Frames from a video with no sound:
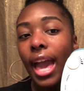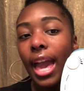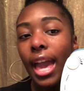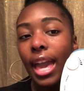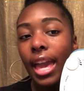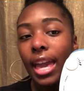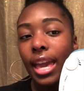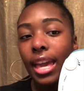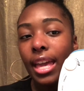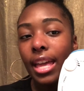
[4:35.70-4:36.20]

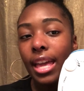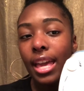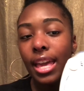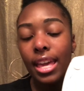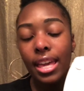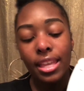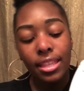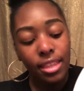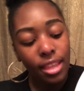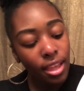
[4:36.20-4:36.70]

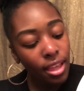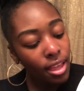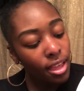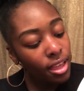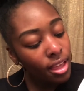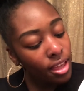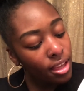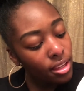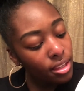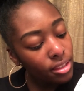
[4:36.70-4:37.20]
and
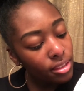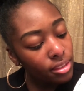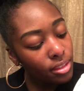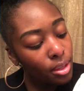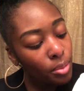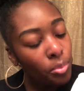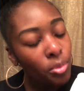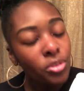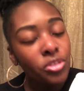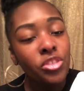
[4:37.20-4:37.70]
the
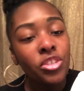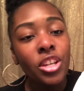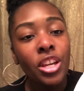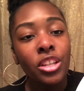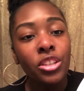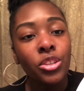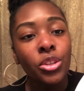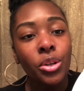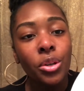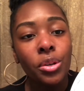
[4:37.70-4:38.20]

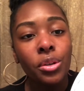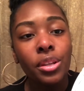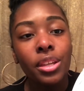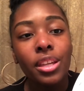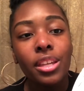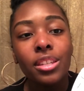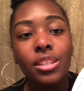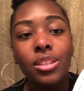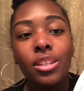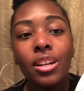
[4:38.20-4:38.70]
projector
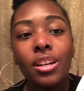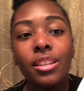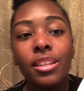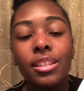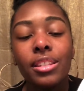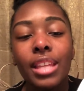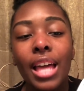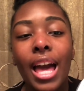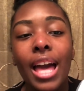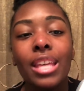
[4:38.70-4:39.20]
is the other
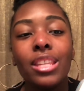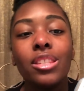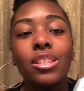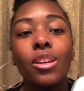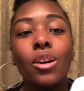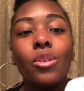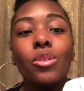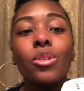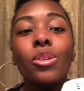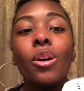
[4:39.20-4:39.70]
side.
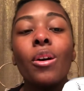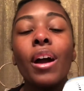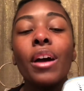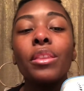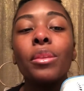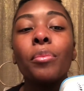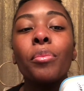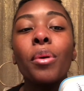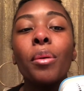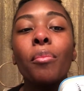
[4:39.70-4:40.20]
So you don't have to
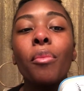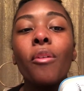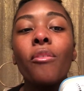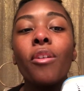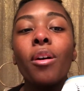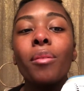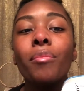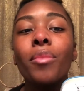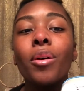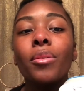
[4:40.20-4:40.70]
put both
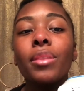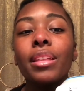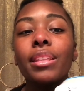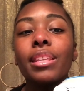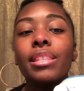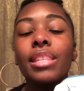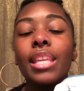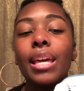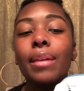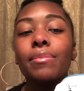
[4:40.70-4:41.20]
of them on at the
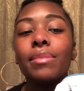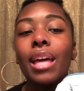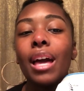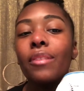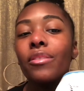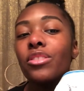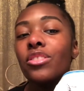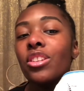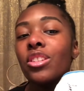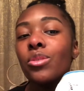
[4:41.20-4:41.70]
same time. If
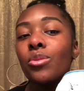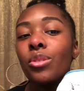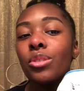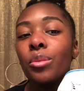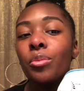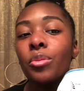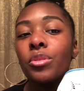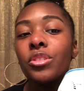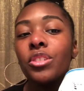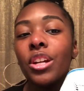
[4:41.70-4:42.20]
you just want the
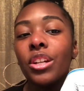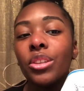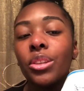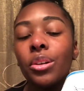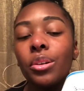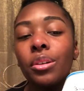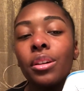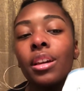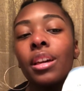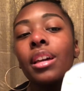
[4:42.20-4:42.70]

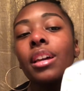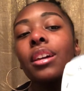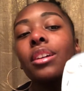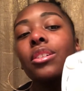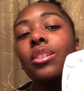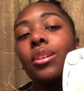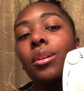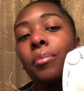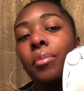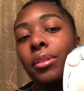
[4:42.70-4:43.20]
projector,
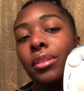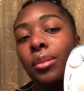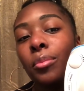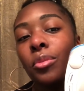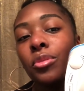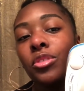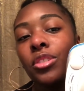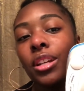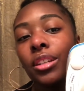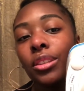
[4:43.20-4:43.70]
you can put the
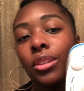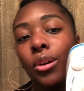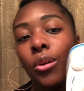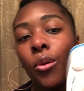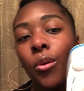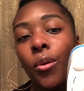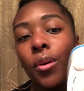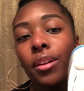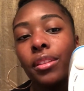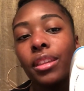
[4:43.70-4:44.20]
projector
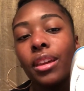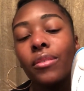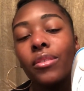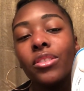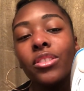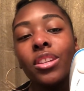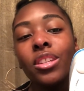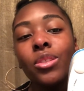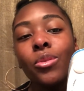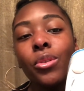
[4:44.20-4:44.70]
on. If you
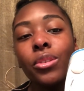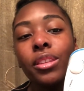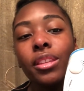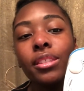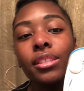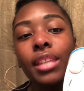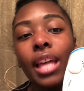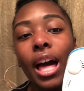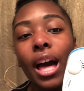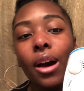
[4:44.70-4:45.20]
just want the
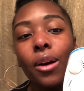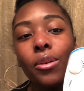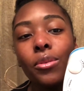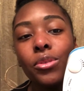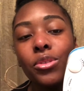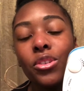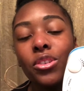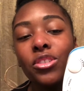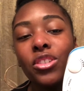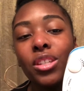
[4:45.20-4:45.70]
sound,
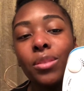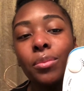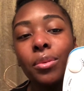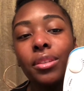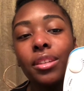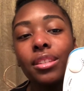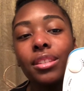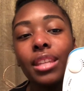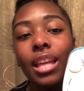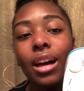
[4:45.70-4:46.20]
you can just put
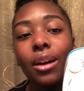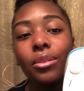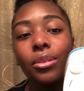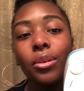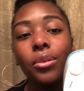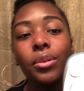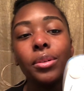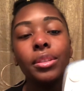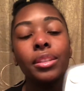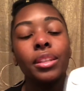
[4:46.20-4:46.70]
the sound on.